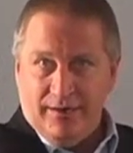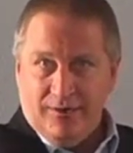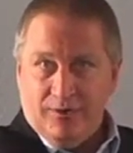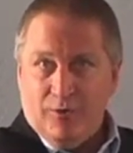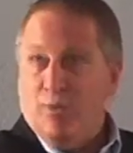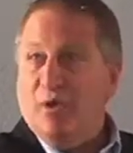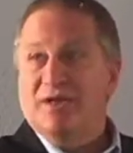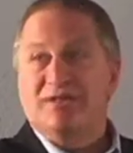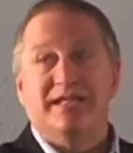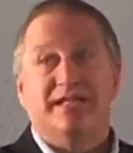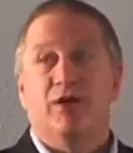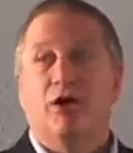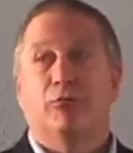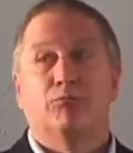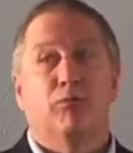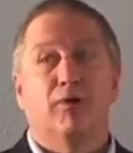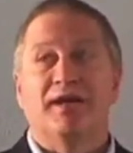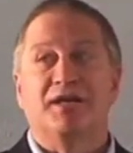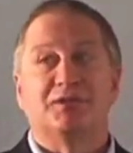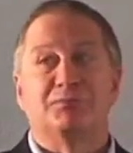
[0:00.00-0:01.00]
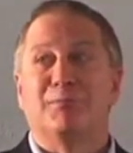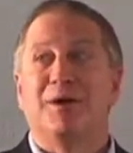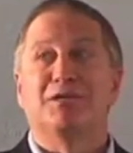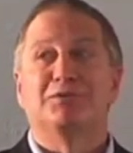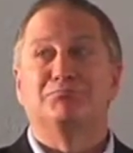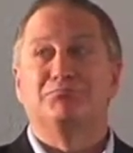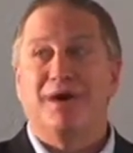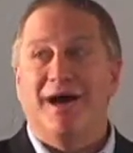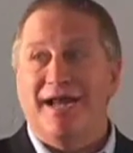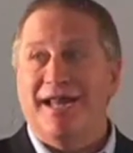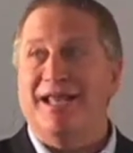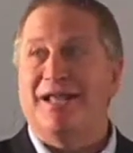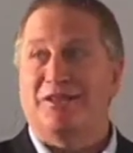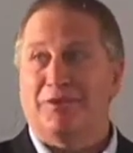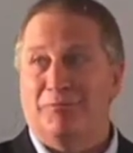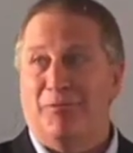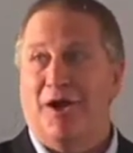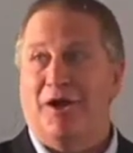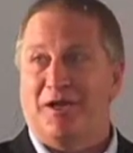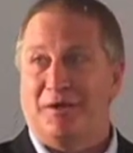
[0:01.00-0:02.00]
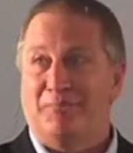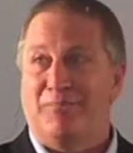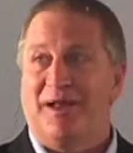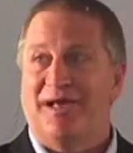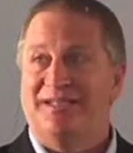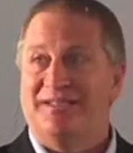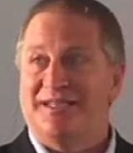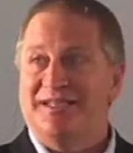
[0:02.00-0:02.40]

the ones that don't bring as much money at the marketplace.